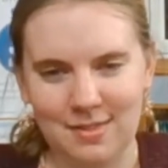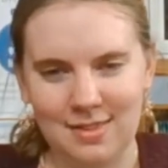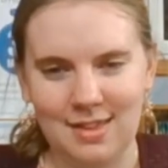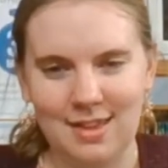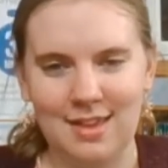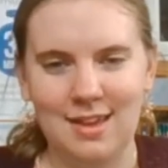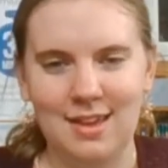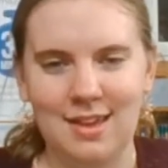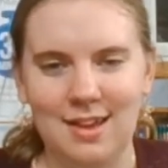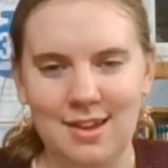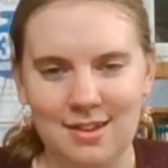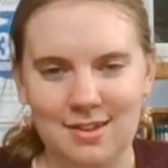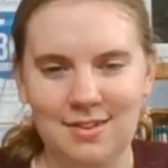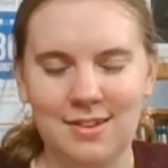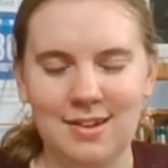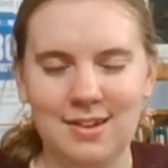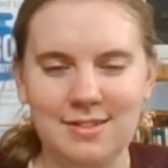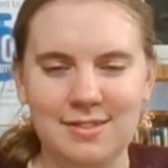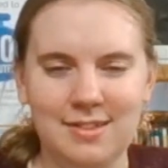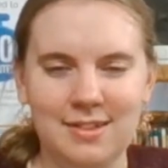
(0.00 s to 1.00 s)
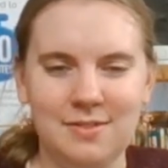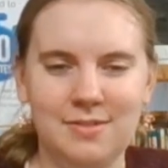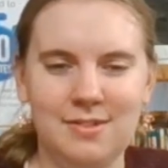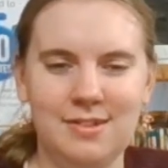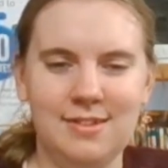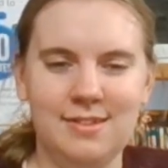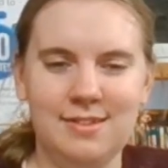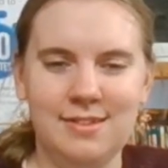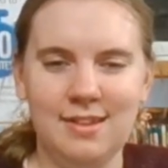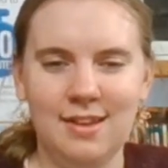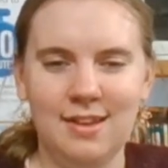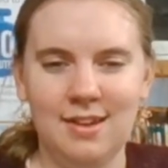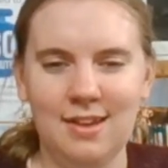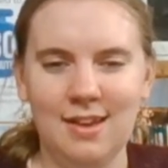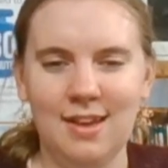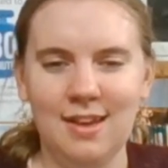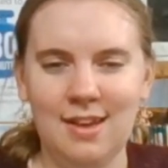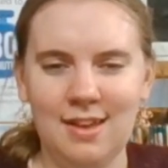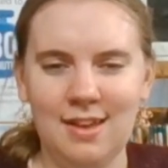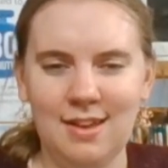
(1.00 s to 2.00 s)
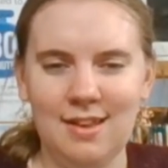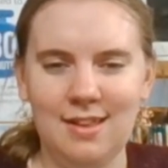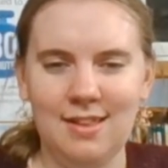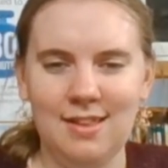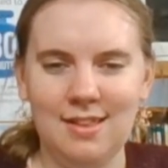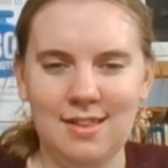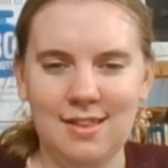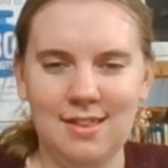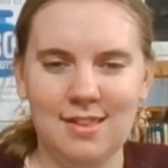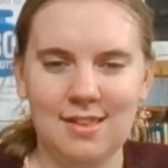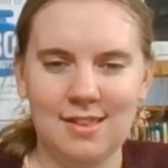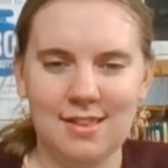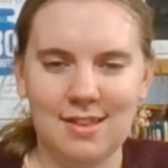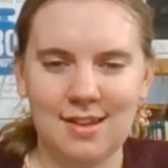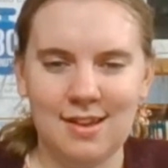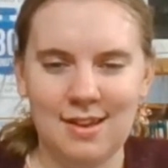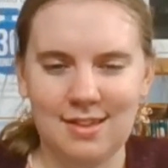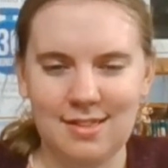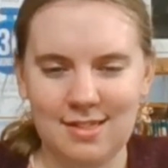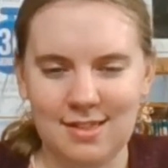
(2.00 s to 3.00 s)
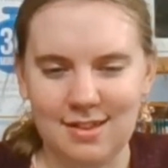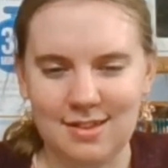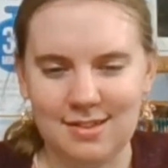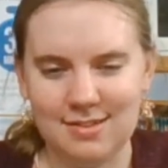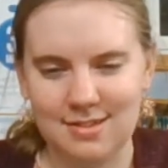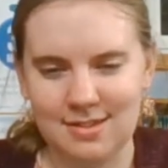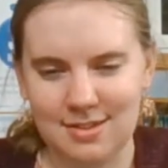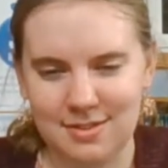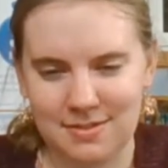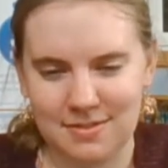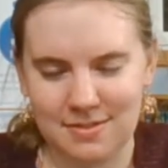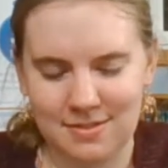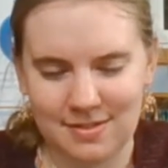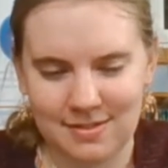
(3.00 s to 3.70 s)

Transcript: Do you guys think we should sing it again? I think so.